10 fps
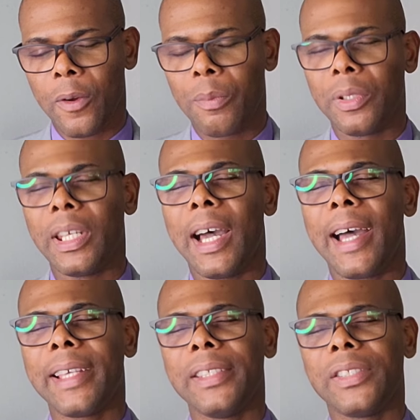Open the
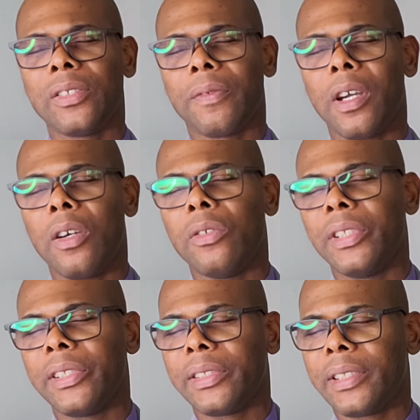eyes of our
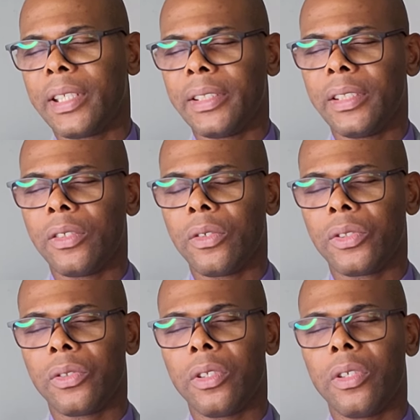understanding
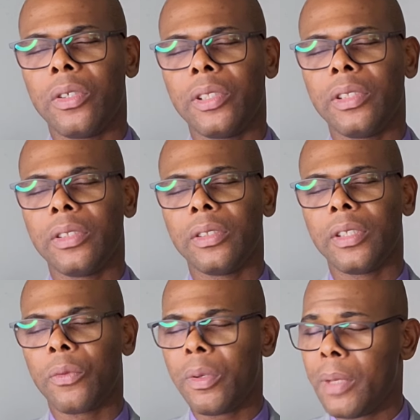also, Lord,
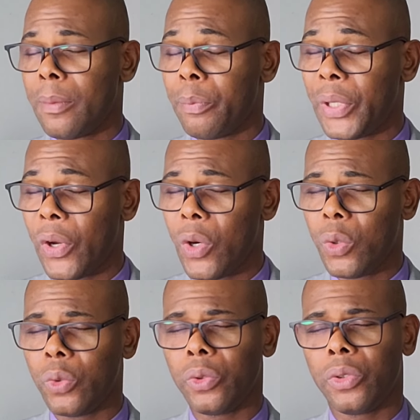that we may
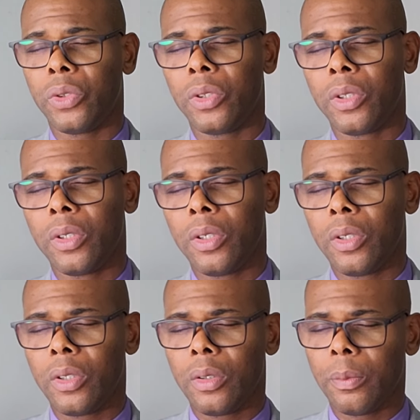behold
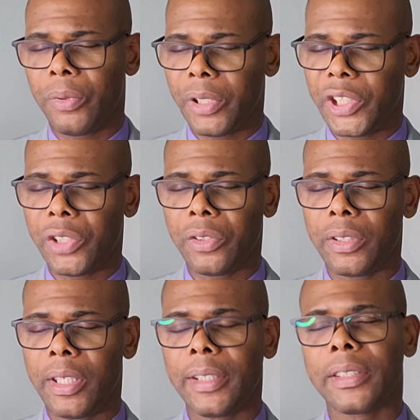
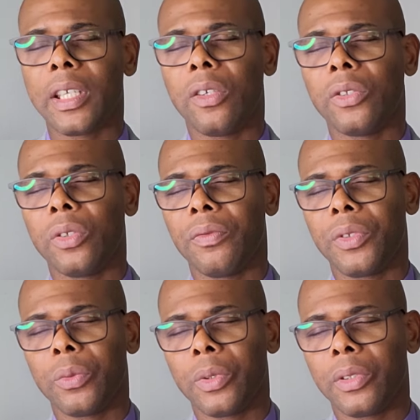precious things out of
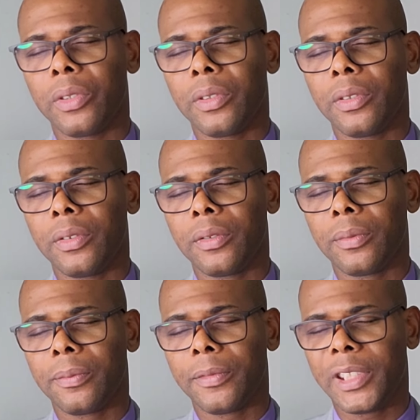your word.
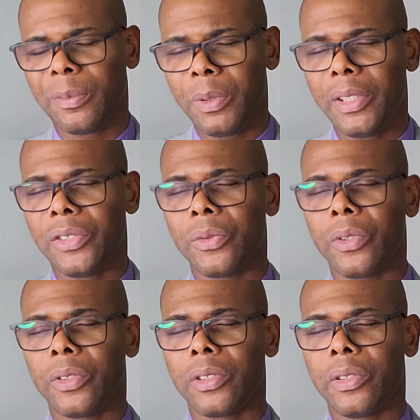Speak
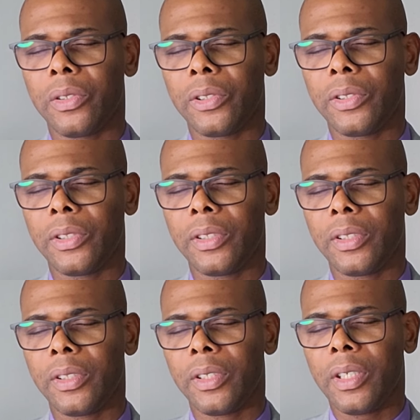to us, Lord.
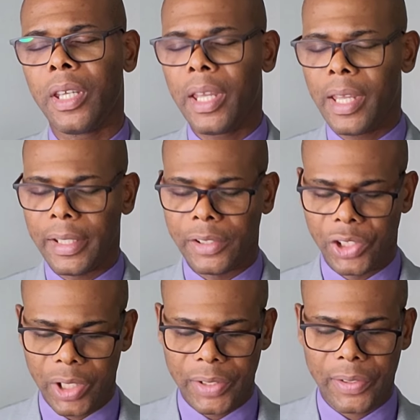In
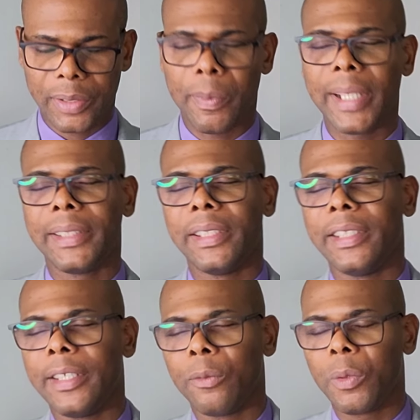Jesus' mighty
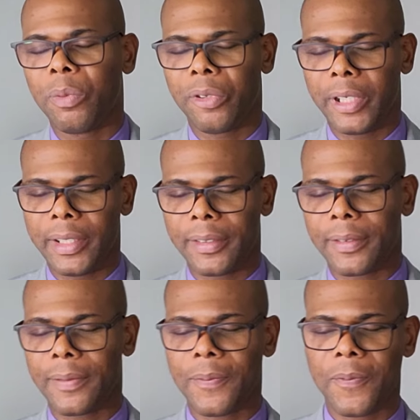name we pray.
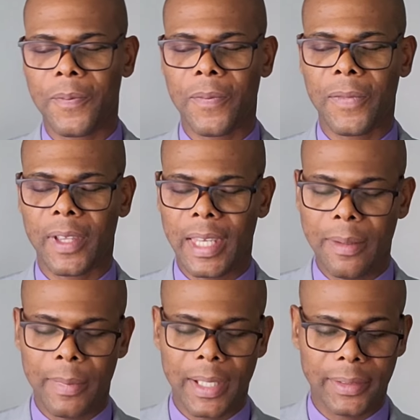
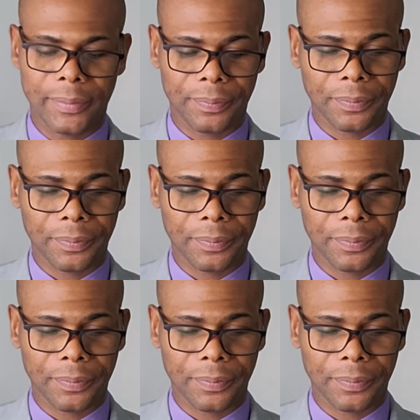Amen.